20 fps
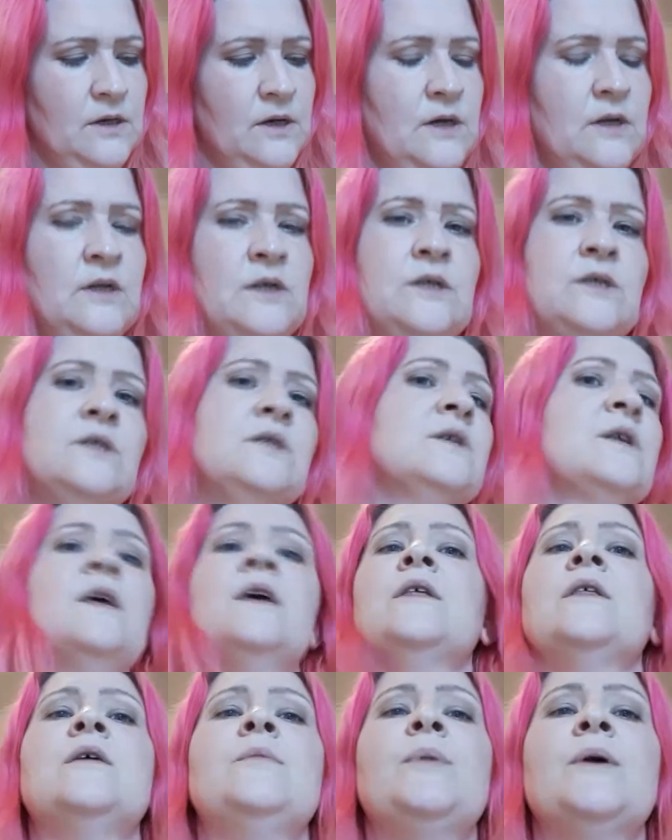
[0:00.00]
and it's
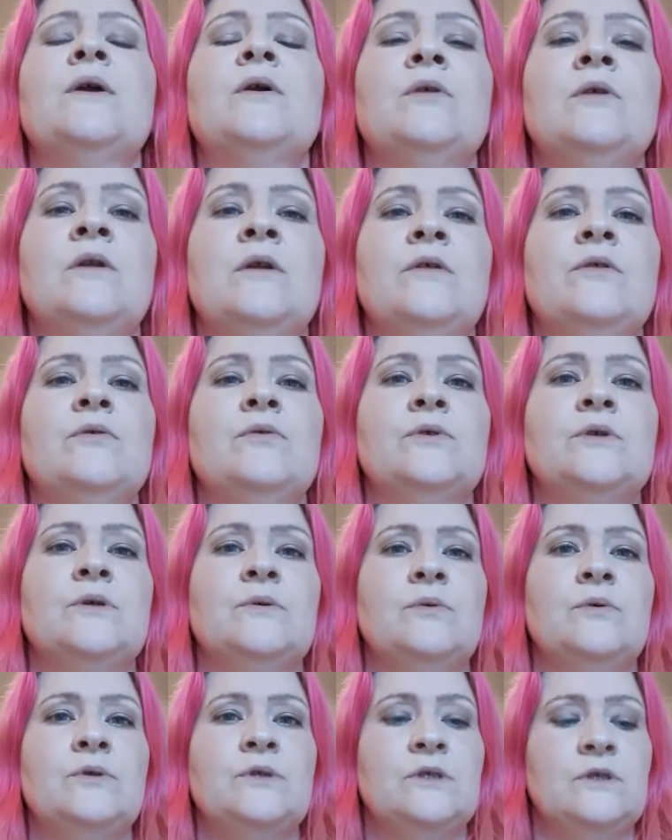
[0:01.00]
slightly bigger than I thought it
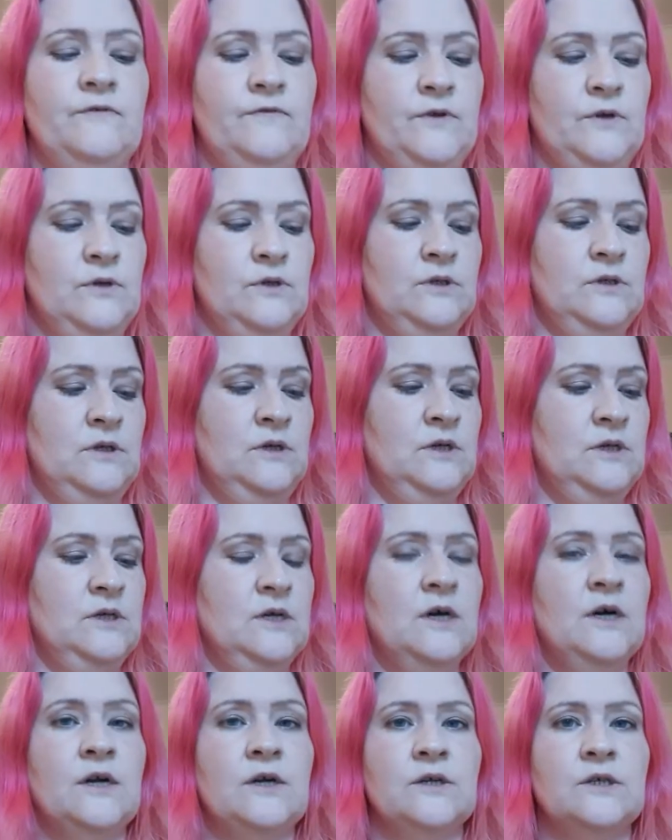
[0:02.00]
was, and I've used an
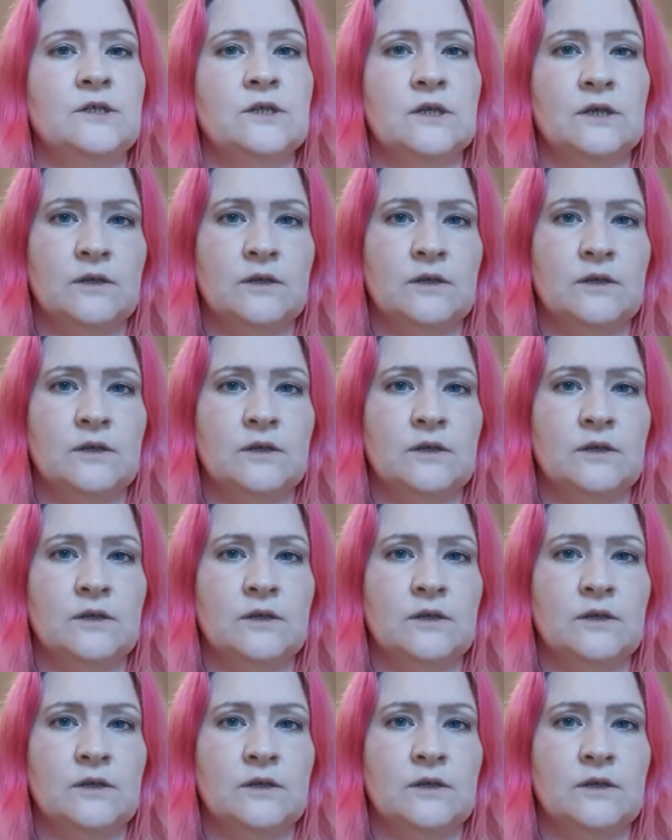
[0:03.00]
entire